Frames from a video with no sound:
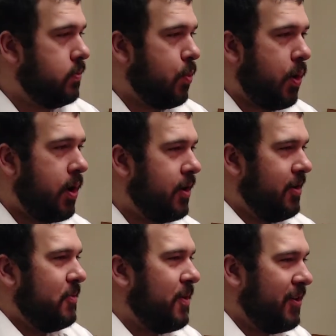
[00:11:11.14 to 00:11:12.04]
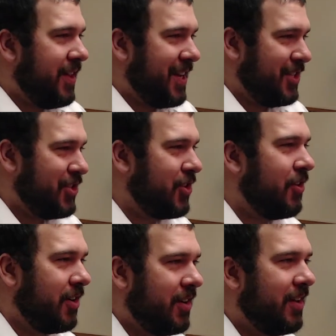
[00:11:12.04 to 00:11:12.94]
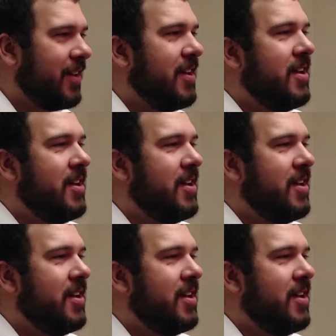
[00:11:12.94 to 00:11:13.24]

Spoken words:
Where do they get started? Like,